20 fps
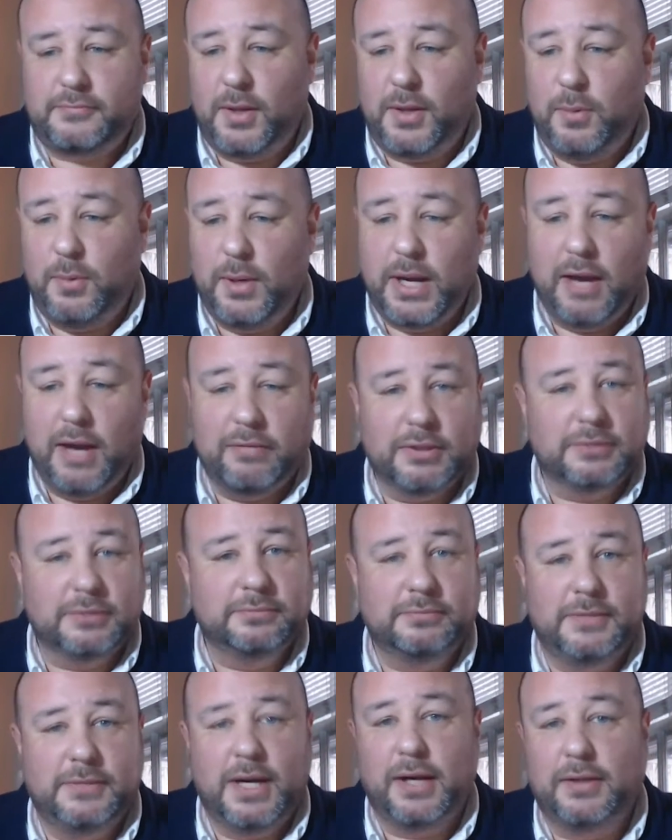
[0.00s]
Whatever.
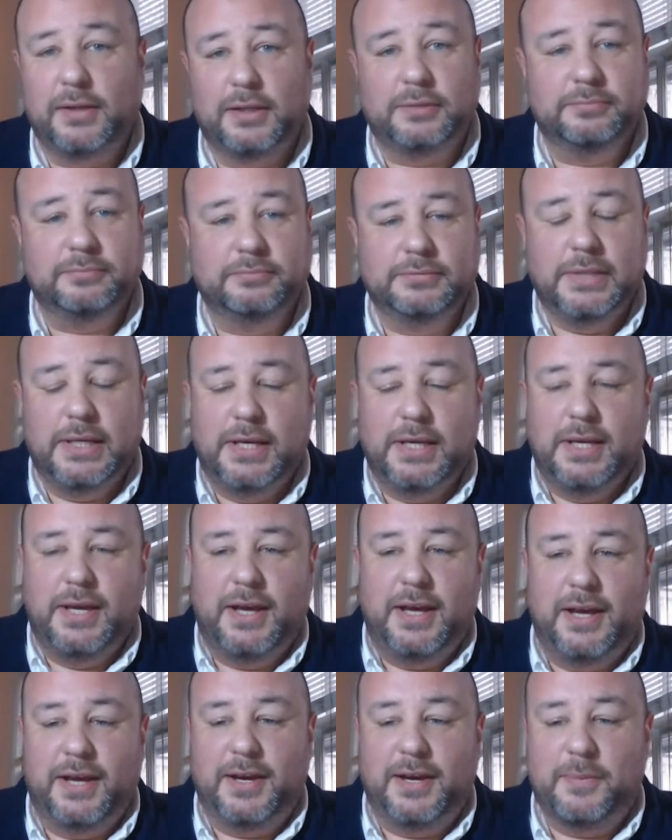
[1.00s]
I don't know.
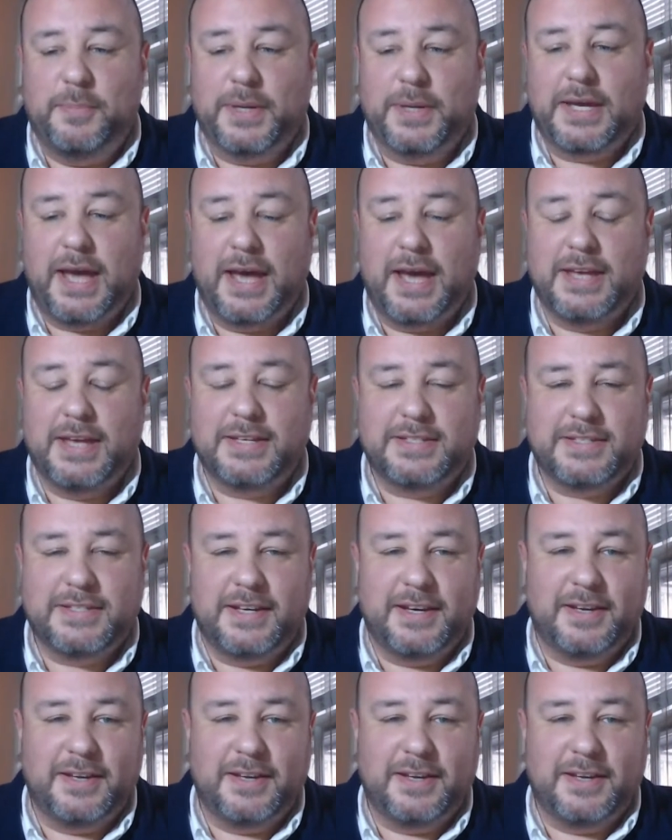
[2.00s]
But guys,